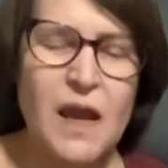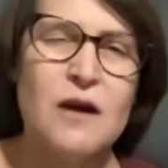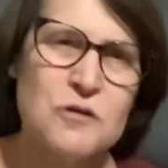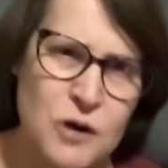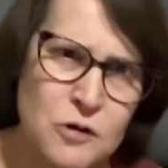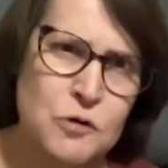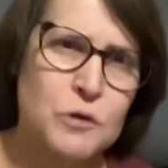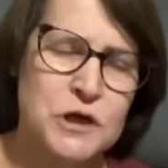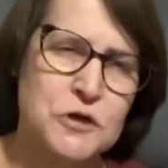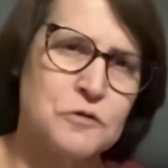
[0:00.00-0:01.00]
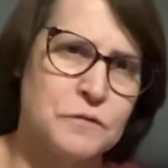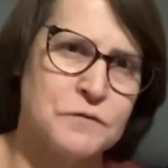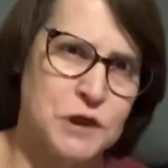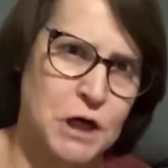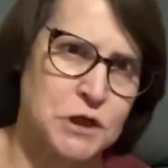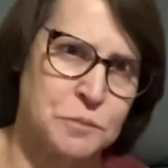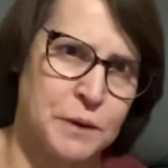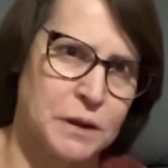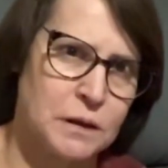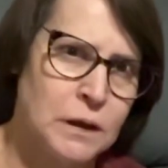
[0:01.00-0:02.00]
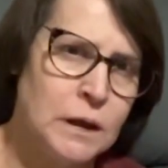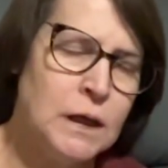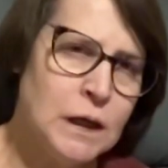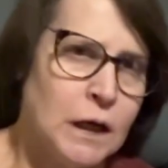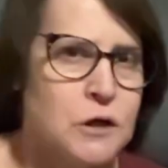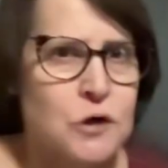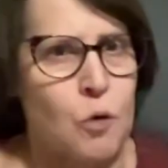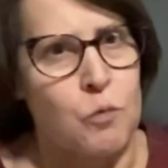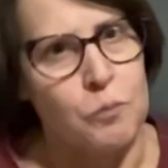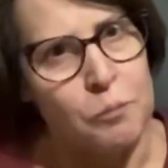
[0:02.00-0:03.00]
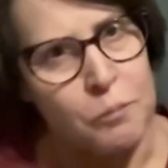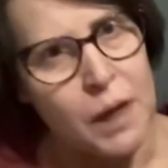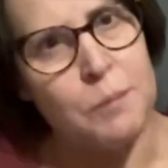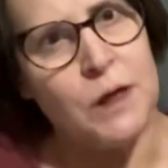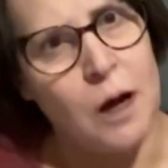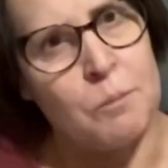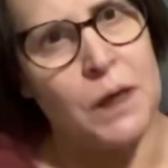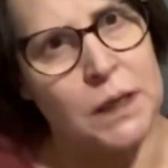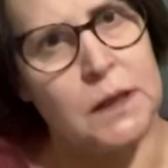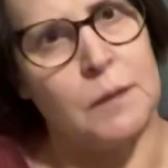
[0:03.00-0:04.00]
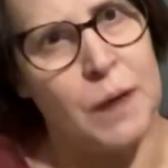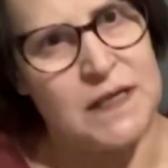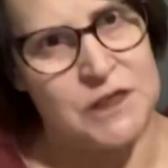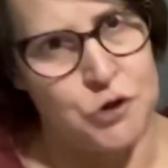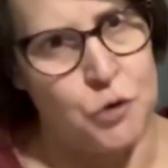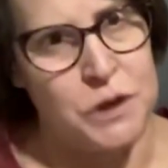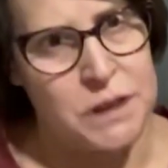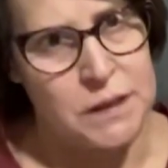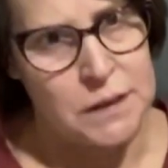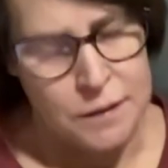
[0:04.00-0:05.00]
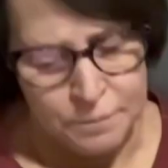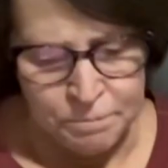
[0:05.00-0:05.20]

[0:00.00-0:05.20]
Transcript: There's also issues of judgment, so maybe not making the best choices.